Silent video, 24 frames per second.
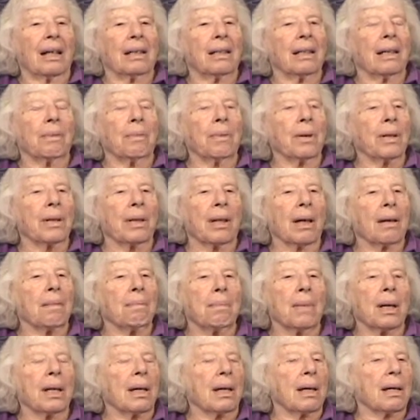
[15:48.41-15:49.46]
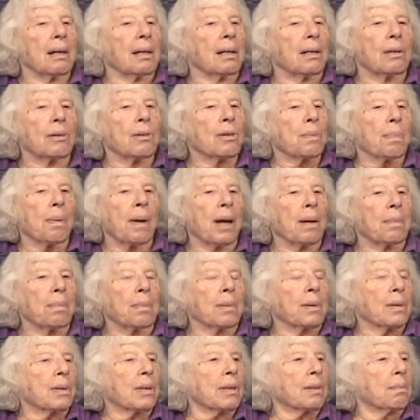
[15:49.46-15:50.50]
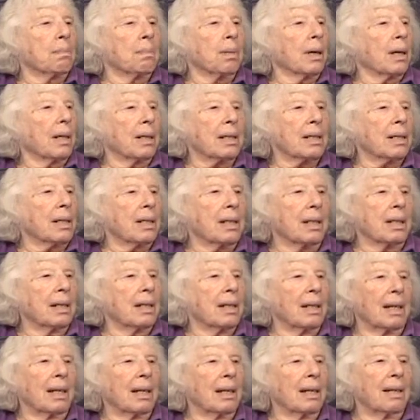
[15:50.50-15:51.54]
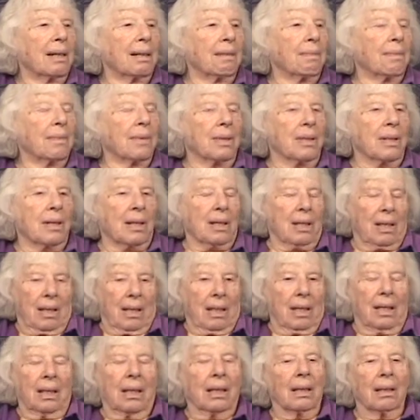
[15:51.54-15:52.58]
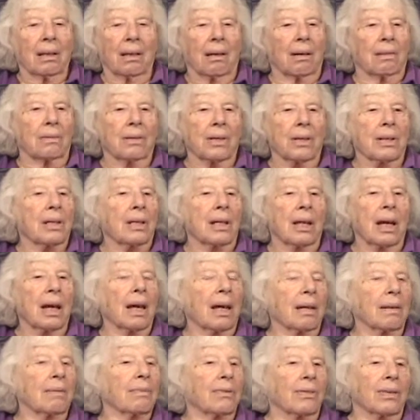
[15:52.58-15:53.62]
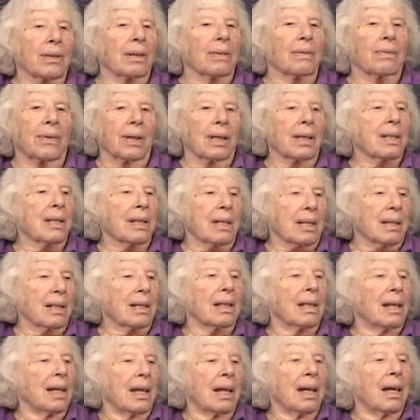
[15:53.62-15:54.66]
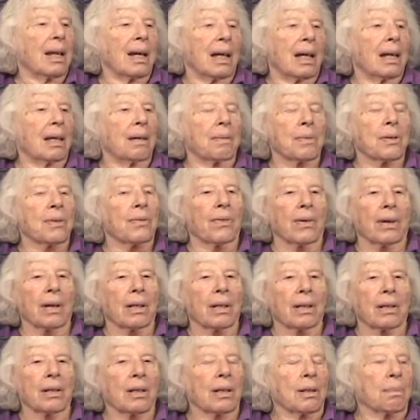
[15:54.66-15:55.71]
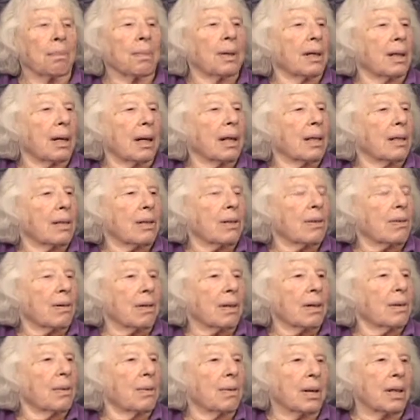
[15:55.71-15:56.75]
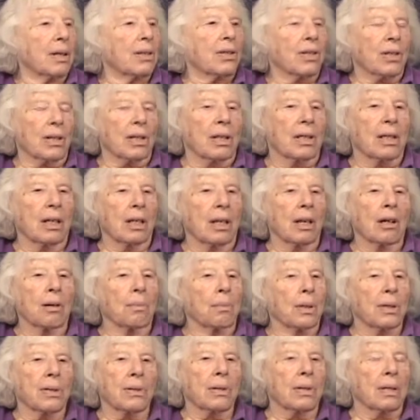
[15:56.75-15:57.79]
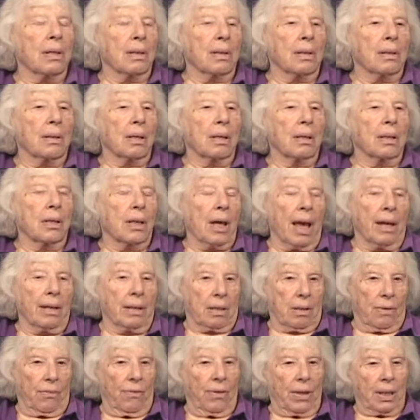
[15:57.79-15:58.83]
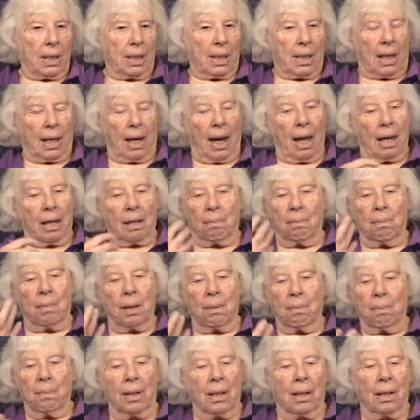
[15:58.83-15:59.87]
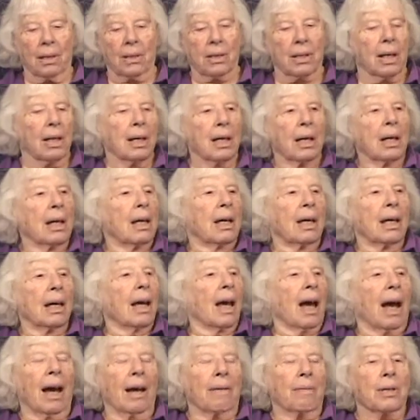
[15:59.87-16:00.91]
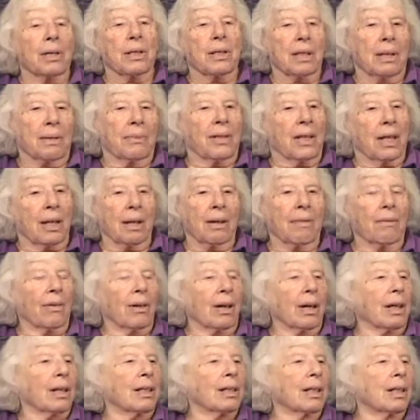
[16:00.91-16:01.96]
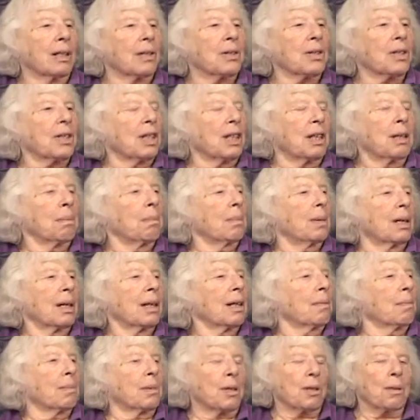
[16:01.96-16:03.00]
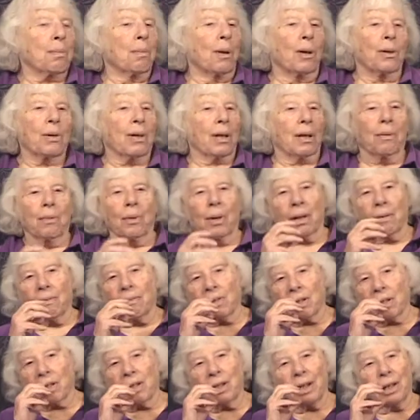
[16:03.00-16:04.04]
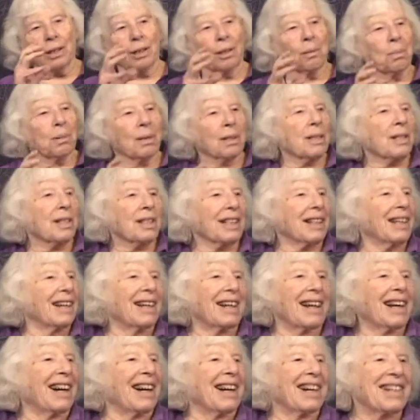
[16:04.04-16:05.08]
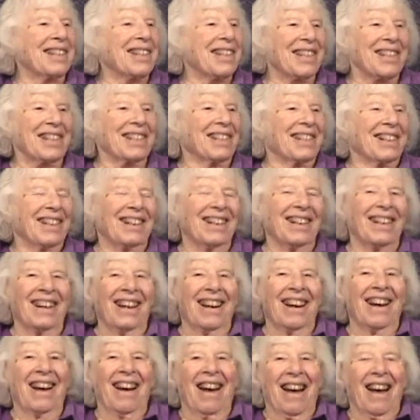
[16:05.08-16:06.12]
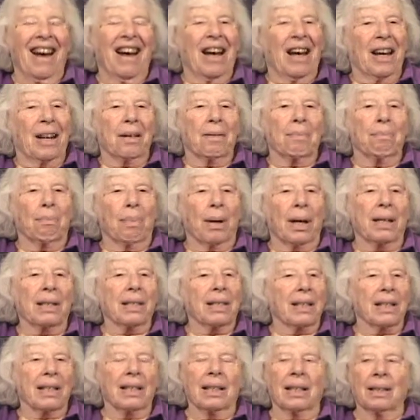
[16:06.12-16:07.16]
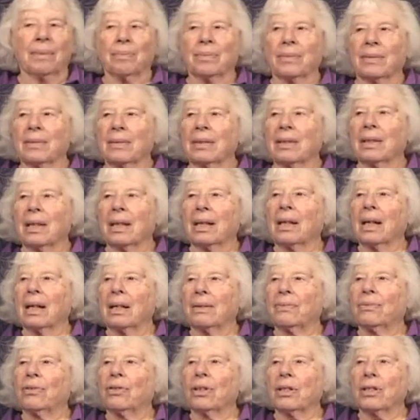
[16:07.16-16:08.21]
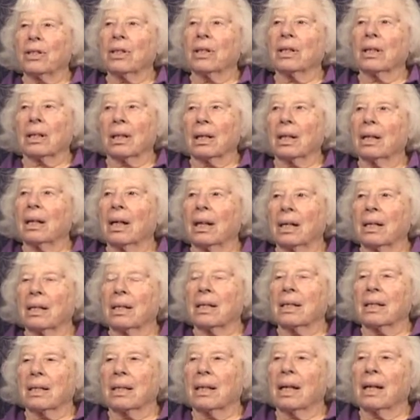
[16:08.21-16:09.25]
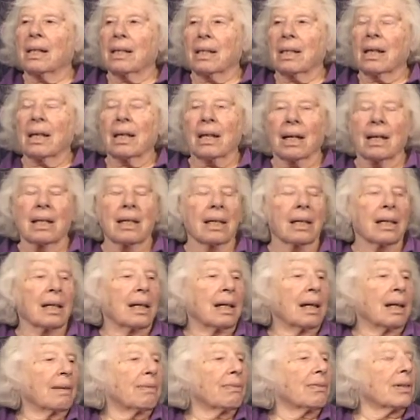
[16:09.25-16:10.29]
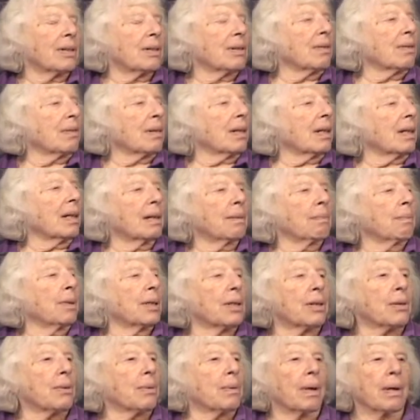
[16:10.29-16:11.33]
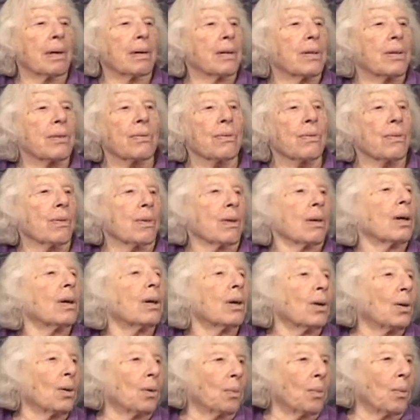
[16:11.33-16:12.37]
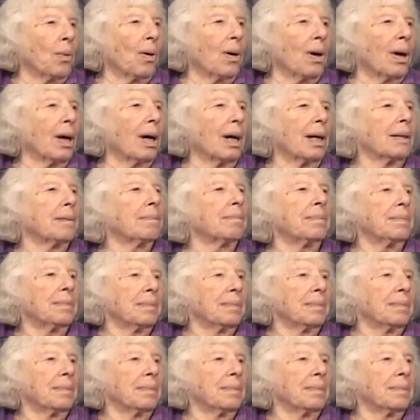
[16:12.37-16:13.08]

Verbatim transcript: There weren't that many newspapers in Boston. It was, you know, just a handful of us. And he was very good about answering questions. He almost ex asphyxiated me because I sitting very close to him and he was smoking one of his terrible cigars. But um, fortunately, I, I said I didn't have to do the obituaries through the whole war.